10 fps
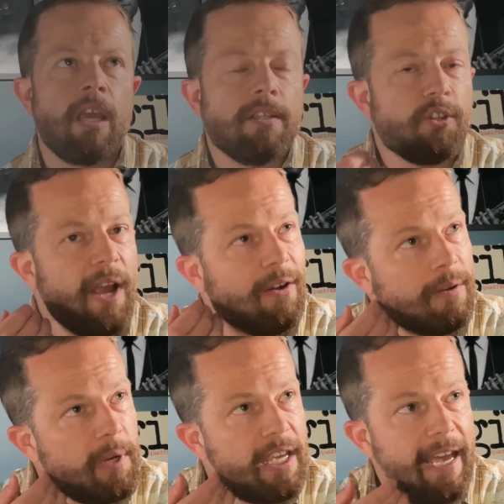So how
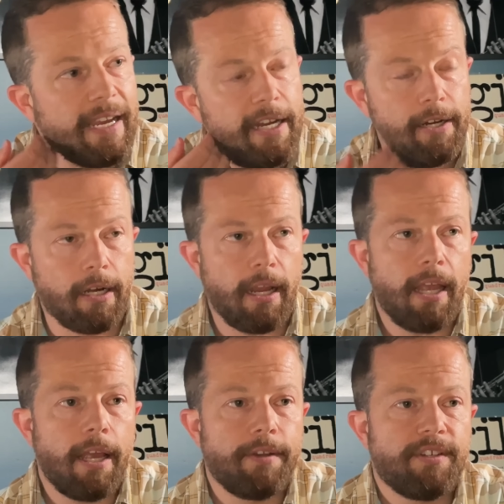did we get here,
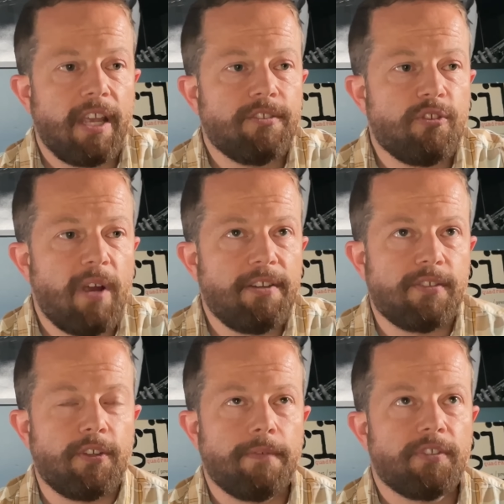and and do I
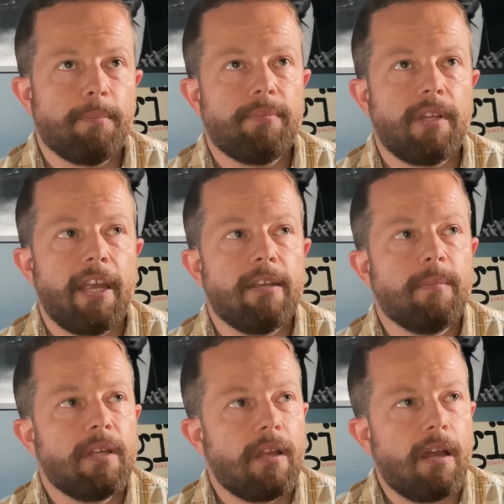deserve some
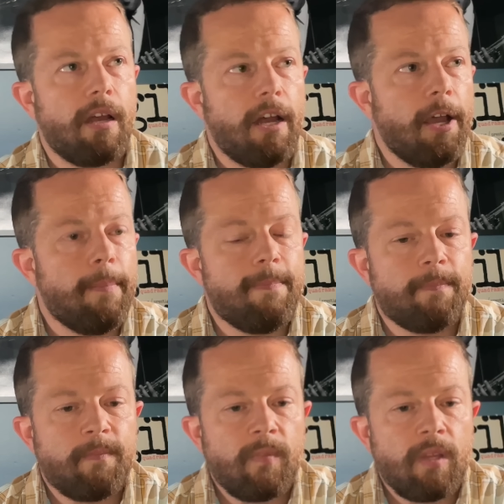blame?
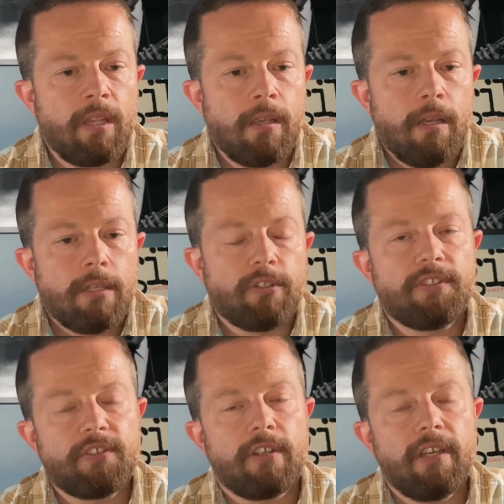Um, so
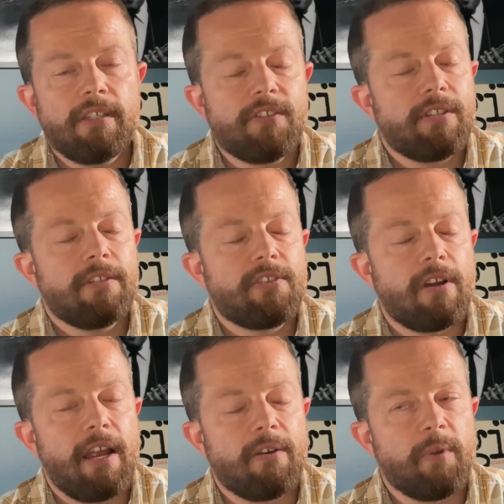let's yeah let's let's
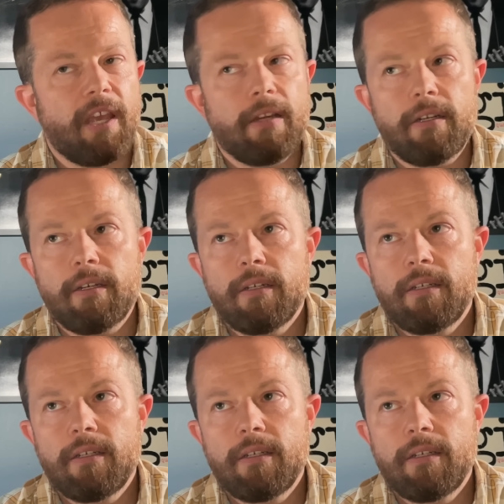start. How did we get here?